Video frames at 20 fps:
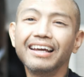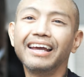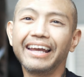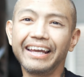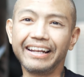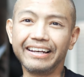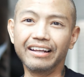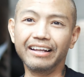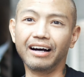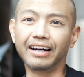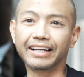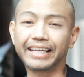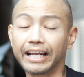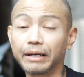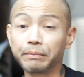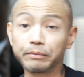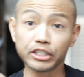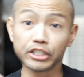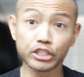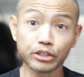And get
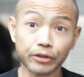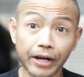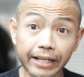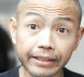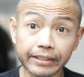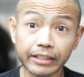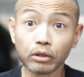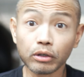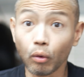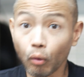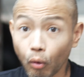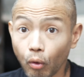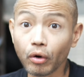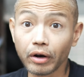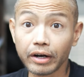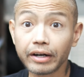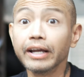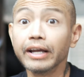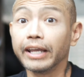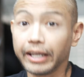them distracted
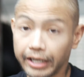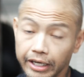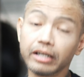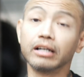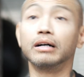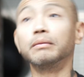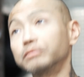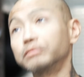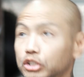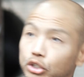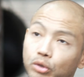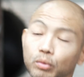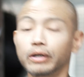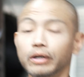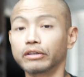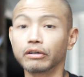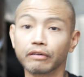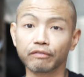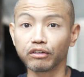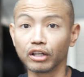or hit them to where
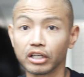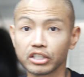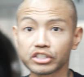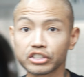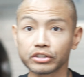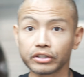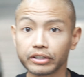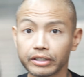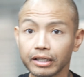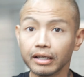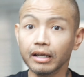they're flustered.